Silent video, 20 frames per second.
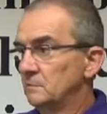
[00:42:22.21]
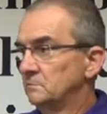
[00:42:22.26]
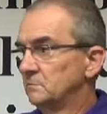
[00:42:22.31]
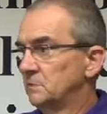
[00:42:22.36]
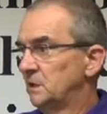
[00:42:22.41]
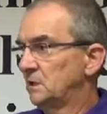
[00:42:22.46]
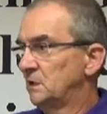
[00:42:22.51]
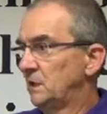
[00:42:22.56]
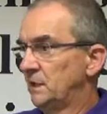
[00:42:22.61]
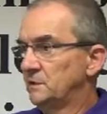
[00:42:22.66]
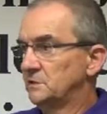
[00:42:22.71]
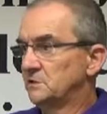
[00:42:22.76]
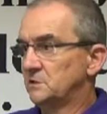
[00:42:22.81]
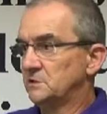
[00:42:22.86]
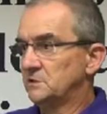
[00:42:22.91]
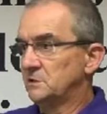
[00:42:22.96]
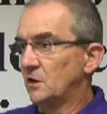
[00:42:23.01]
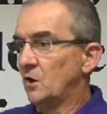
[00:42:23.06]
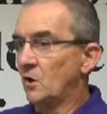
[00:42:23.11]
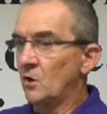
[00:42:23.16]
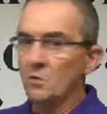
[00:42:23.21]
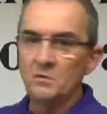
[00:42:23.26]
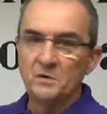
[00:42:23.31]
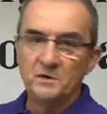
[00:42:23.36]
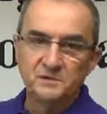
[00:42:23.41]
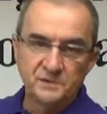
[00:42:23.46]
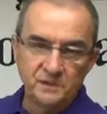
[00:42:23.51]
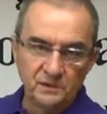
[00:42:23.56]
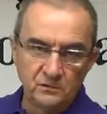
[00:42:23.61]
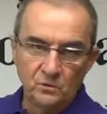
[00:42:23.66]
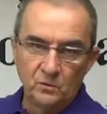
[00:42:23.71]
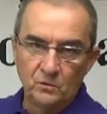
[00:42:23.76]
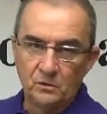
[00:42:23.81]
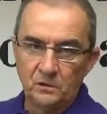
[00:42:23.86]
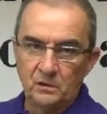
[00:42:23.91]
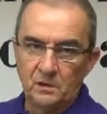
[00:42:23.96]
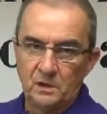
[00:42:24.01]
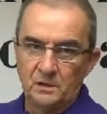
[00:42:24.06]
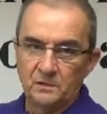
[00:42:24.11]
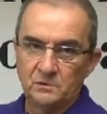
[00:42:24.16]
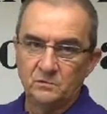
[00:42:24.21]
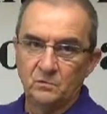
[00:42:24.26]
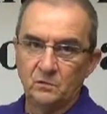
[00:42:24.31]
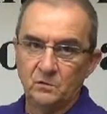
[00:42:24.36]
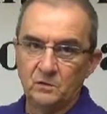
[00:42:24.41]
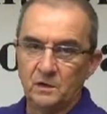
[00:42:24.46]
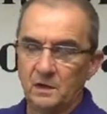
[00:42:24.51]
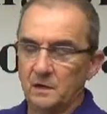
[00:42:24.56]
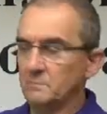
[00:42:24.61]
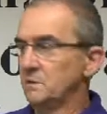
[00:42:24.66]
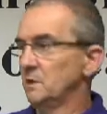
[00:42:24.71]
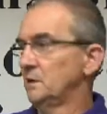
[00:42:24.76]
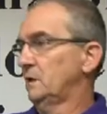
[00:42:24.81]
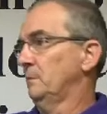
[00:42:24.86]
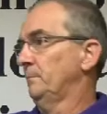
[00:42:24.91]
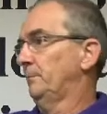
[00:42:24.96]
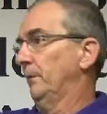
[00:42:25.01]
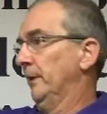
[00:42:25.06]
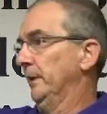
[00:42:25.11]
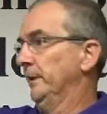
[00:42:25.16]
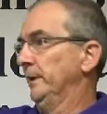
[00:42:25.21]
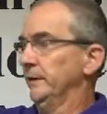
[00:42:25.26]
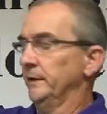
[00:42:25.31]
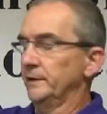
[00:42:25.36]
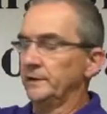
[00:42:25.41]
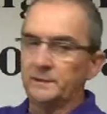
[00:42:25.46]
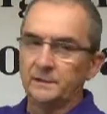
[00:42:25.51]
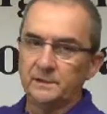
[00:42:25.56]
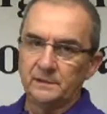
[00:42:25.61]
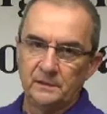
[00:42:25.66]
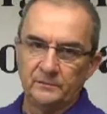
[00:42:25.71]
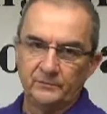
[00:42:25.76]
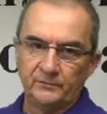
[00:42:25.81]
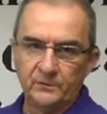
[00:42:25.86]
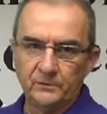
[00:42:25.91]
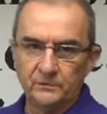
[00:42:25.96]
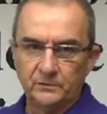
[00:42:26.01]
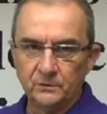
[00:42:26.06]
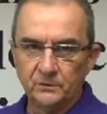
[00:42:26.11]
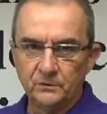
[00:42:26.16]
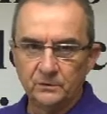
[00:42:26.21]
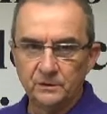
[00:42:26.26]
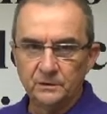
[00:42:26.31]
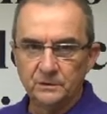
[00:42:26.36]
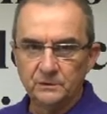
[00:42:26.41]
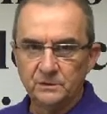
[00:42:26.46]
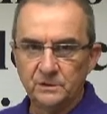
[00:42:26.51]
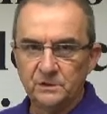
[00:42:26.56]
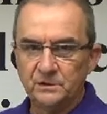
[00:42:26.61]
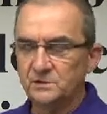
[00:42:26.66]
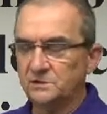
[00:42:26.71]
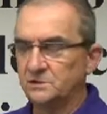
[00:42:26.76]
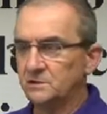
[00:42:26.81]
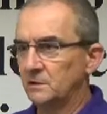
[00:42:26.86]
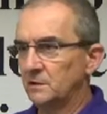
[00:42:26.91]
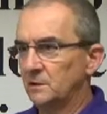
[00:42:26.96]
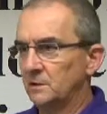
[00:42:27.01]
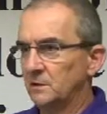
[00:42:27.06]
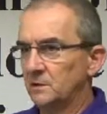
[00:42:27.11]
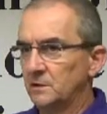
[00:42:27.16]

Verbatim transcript: but had just always ignored God's word, had been completely indifferent to it, just